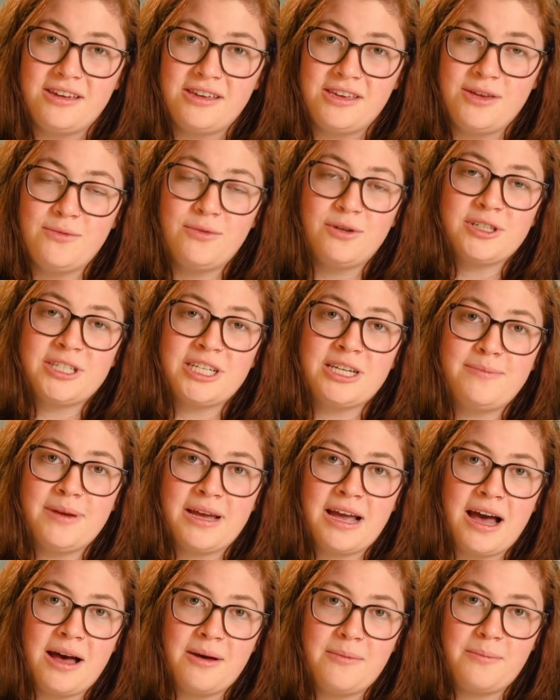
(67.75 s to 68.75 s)
You also
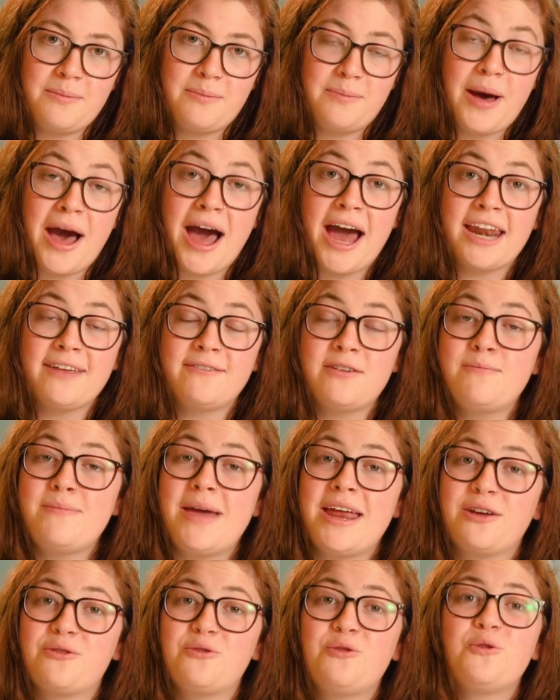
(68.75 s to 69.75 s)
become part of a
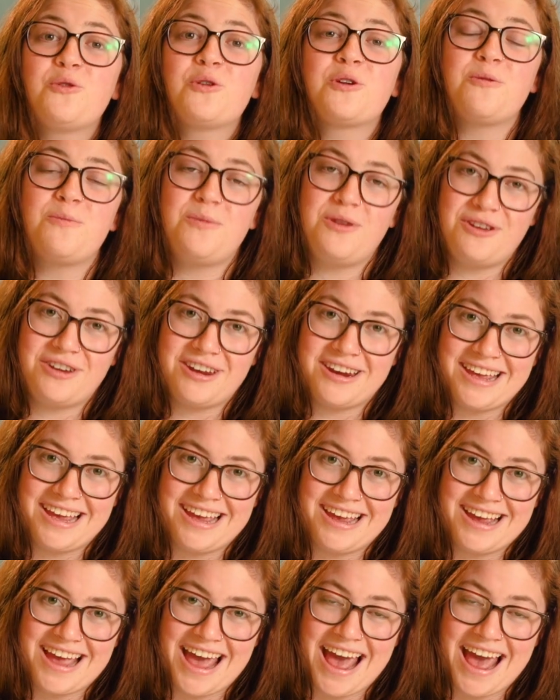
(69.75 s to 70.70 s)
medical community